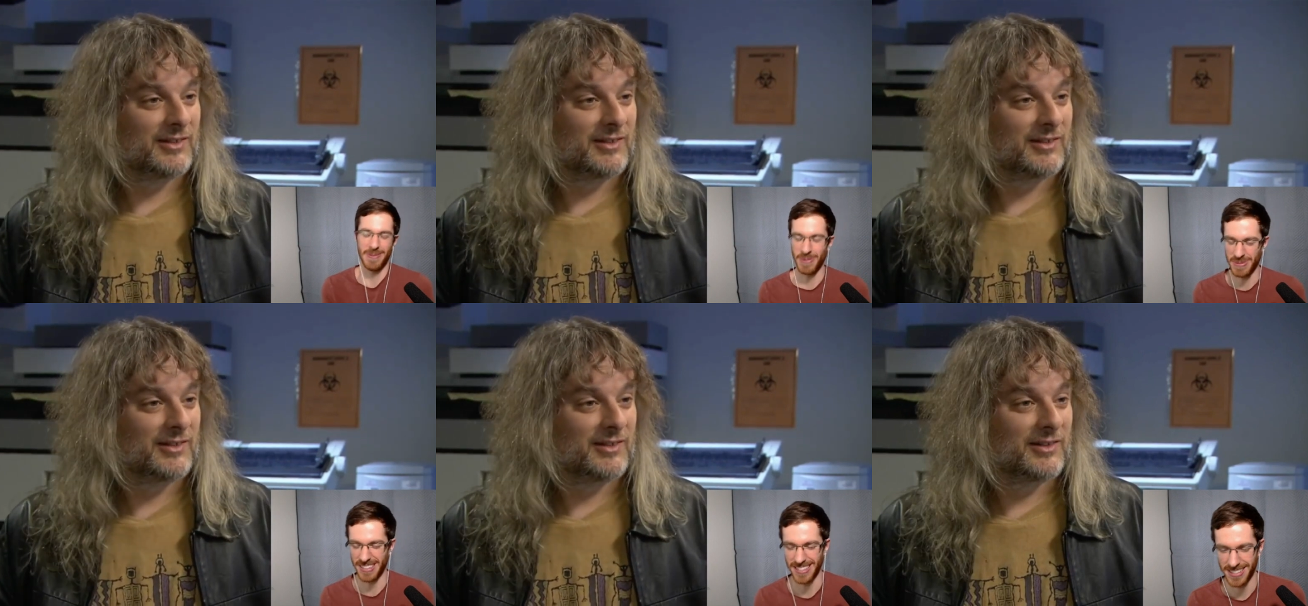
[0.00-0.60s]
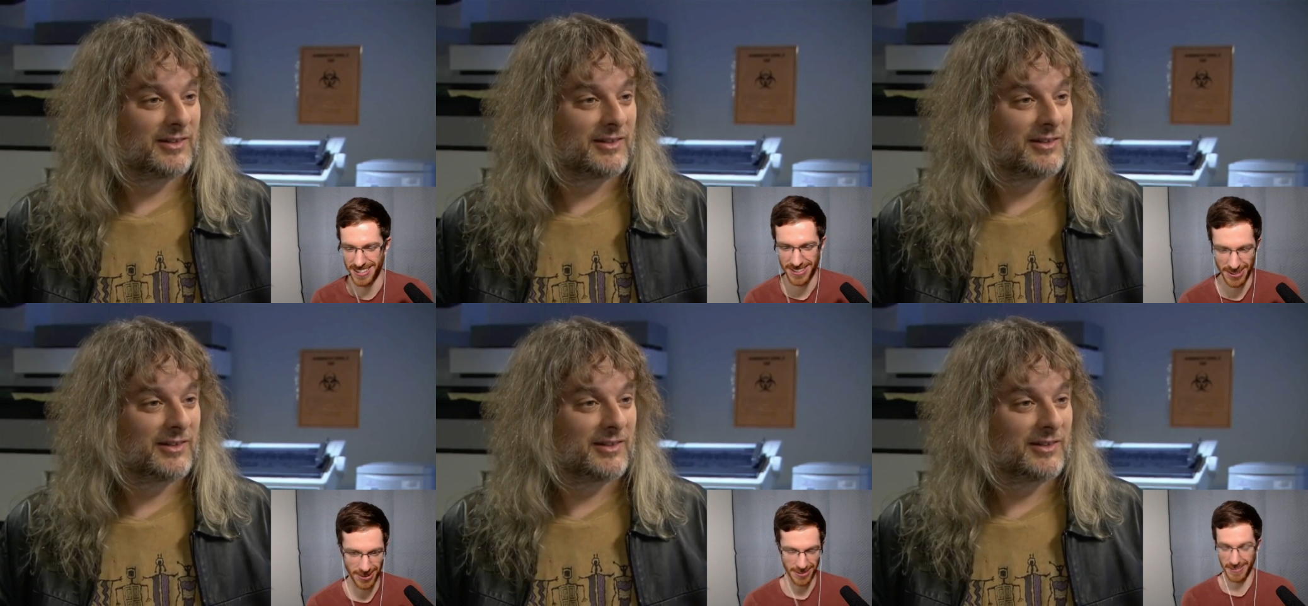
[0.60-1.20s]
Speaker 1: because you
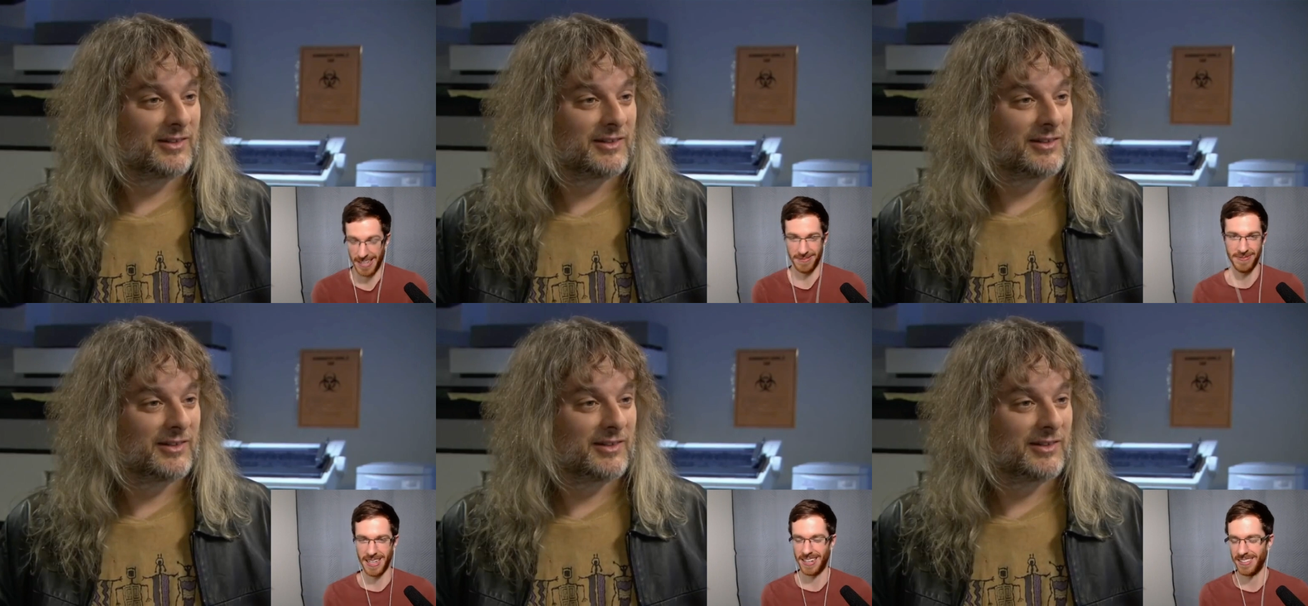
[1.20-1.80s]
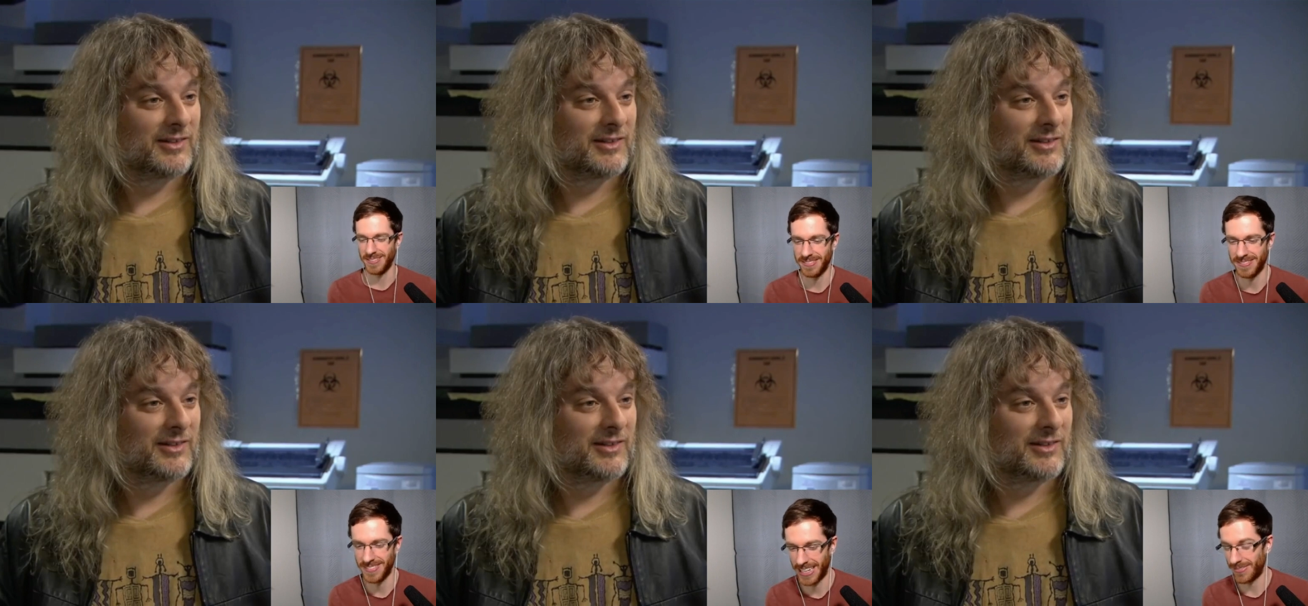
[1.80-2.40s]
know I've got a
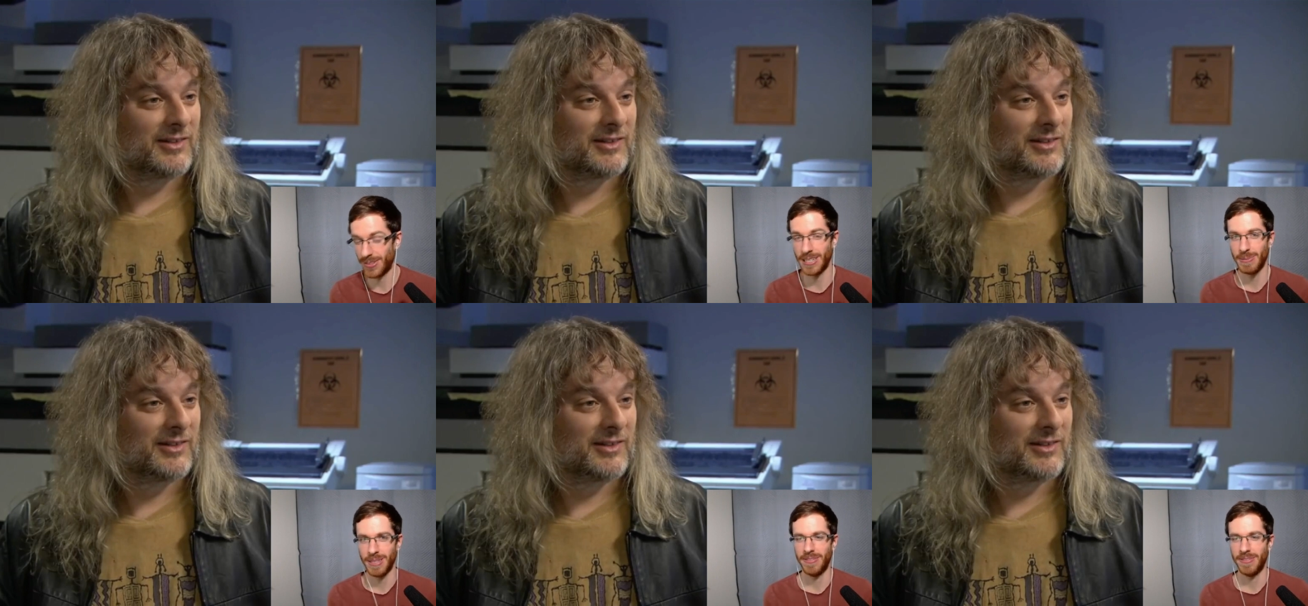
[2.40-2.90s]
lot of thoughts about the